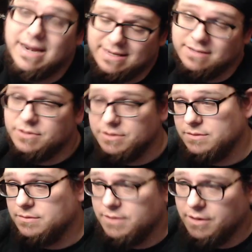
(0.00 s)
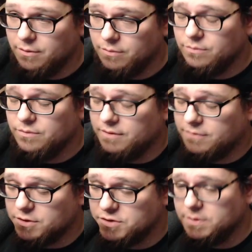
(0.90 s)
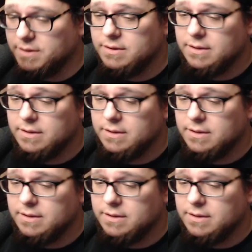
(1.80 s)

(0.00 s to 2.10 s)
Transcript: into, the first one.